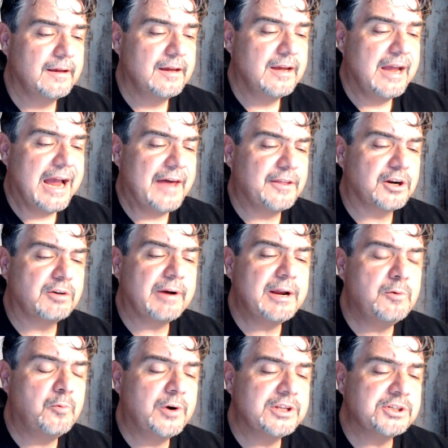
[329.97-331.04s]
And a great
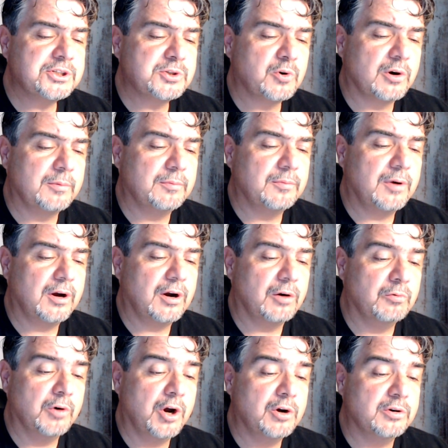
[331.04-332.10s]
windstorm
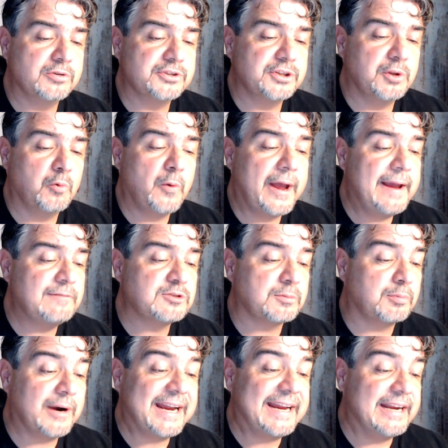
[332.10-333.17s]
arose, and the waves were
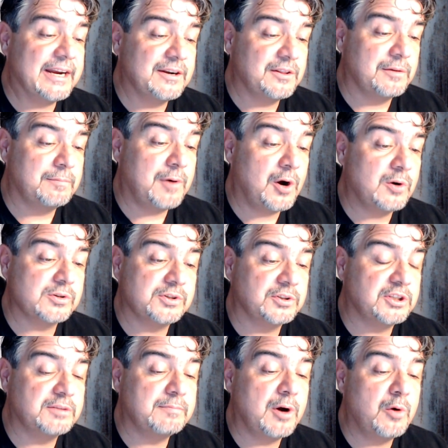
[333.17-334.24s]
breaking into the boat, so that the
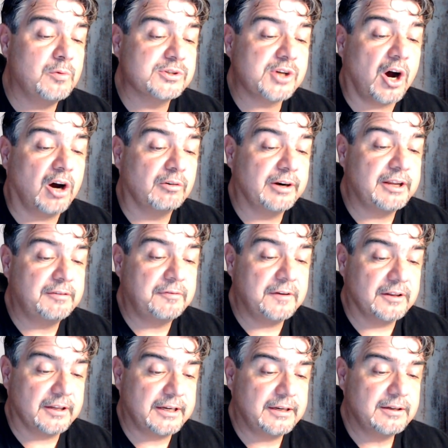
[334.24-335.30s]
boat was already
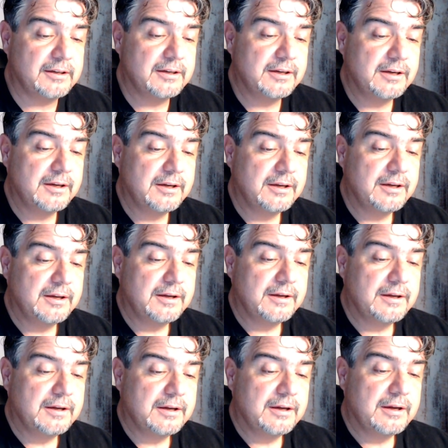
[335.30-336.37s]
filling.
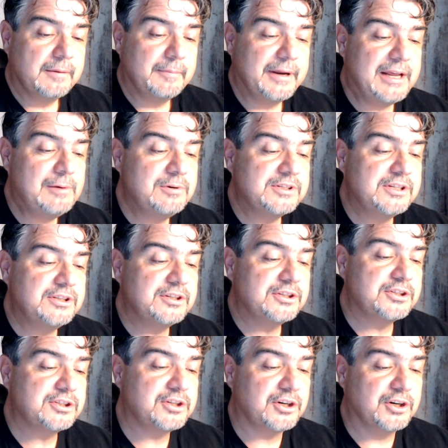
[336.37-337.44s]
But he was in the
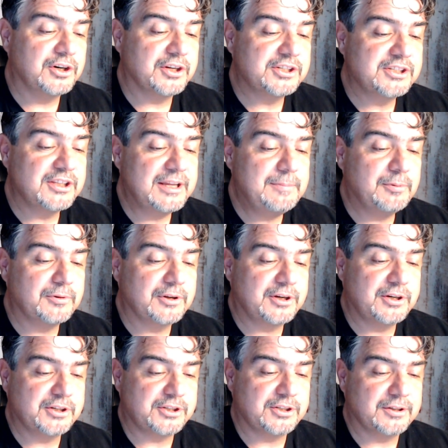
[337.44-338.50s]
stern, asleep on the
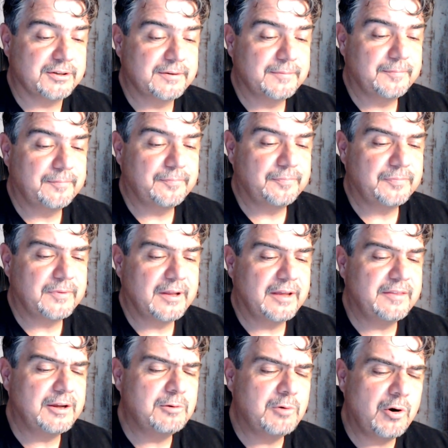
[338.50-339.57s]
cushion. And
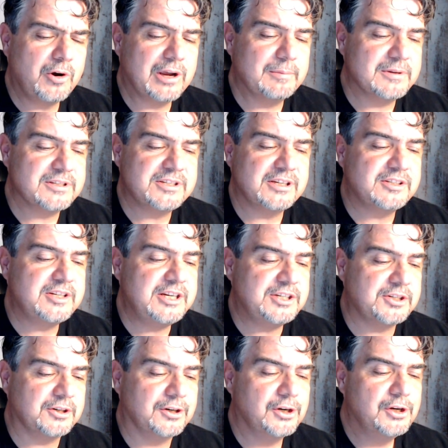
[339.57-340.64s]
they woke him and said,
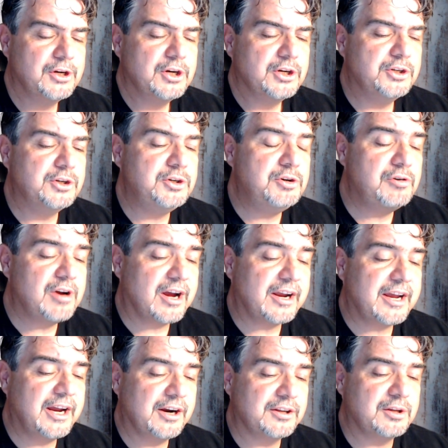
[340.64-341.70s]
Teacher, do you not
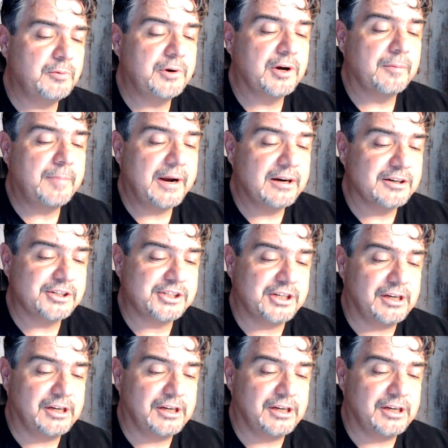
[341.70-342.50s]
care that we are perishing?